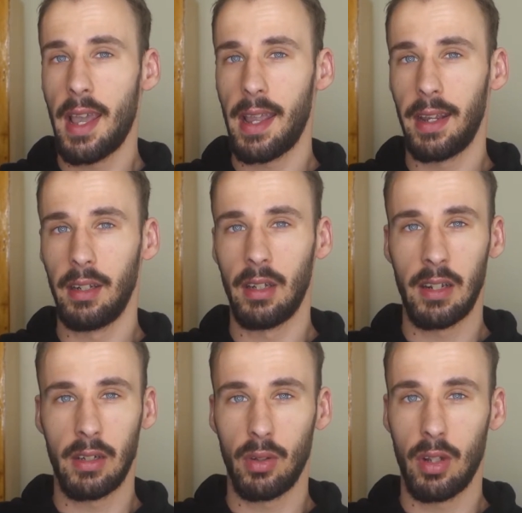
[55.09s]
and
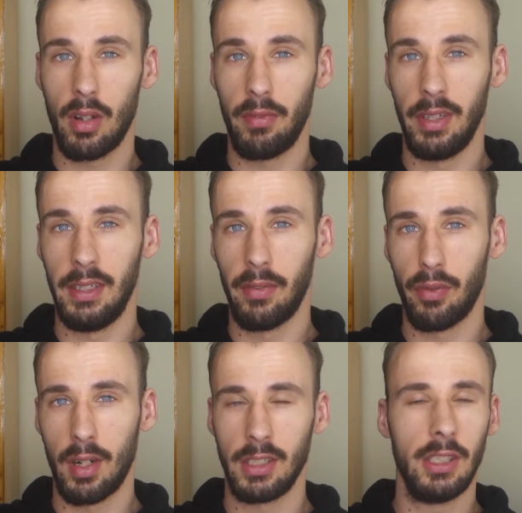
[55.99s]
be
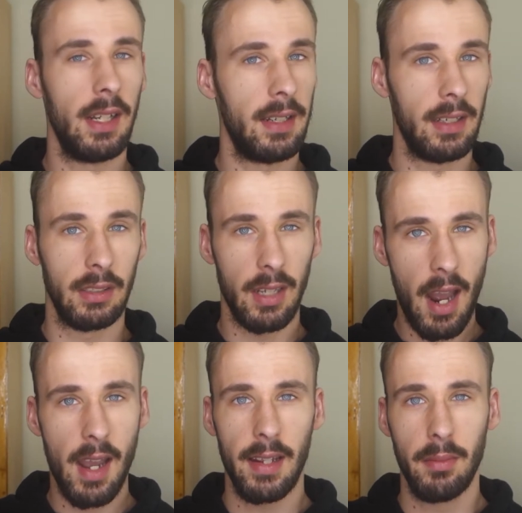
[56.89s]
differentiating in
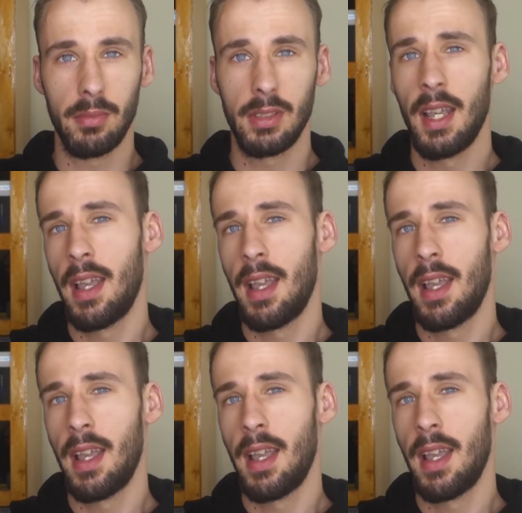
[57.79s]
times,